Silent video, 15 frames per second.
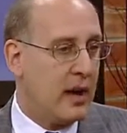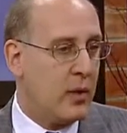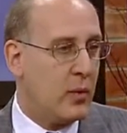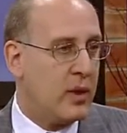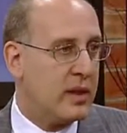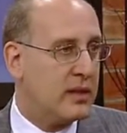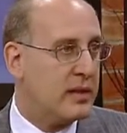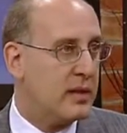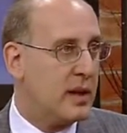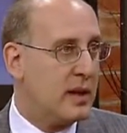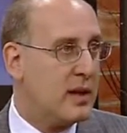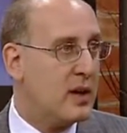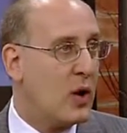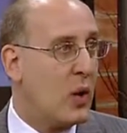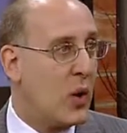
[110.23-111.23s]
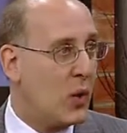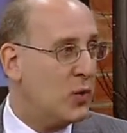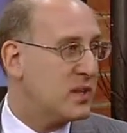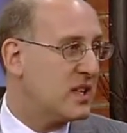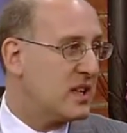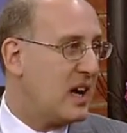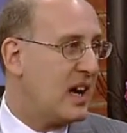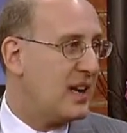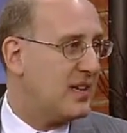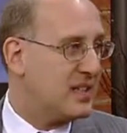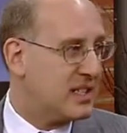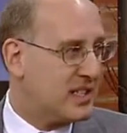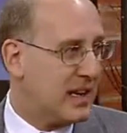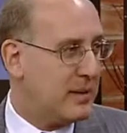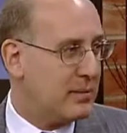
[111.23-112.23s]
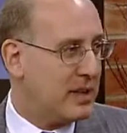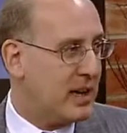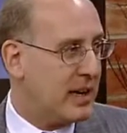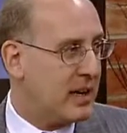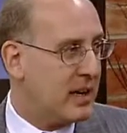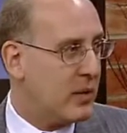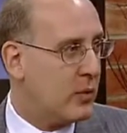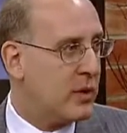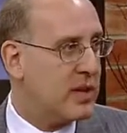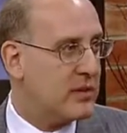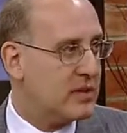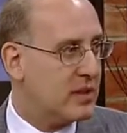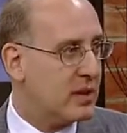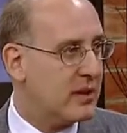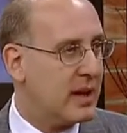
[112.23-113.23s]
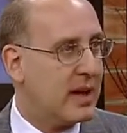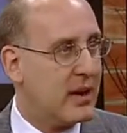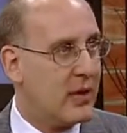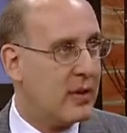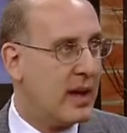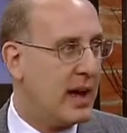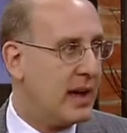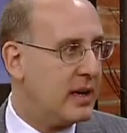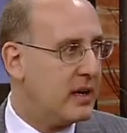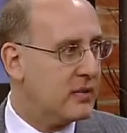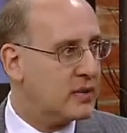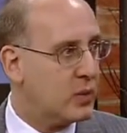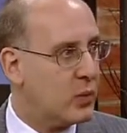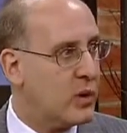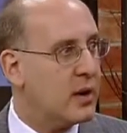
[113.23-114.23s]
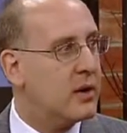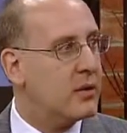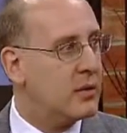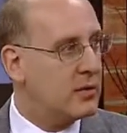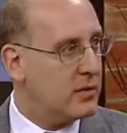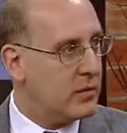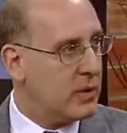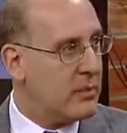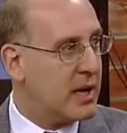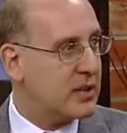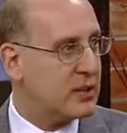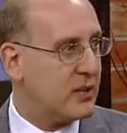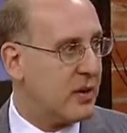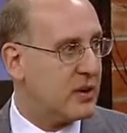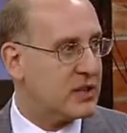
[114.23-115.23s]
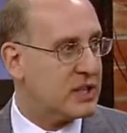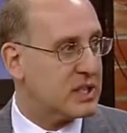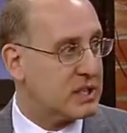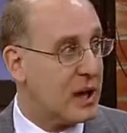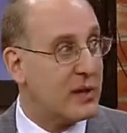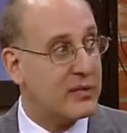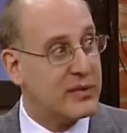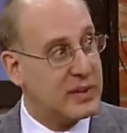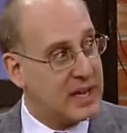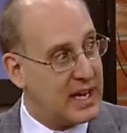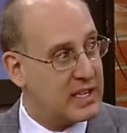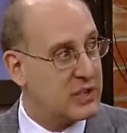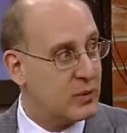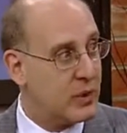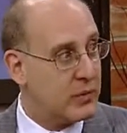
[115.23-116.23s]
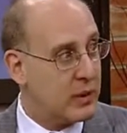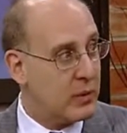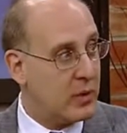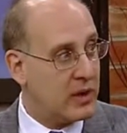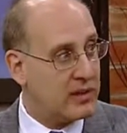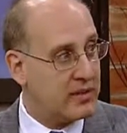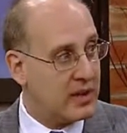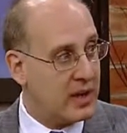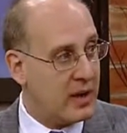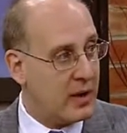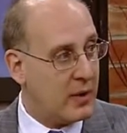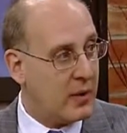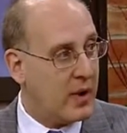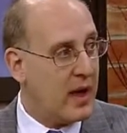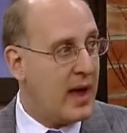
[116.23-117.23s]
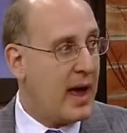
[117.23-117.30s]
With, you know, old style estate planning, we used to think, okay, here's a will, we make sure our stuff gets where we want it to go.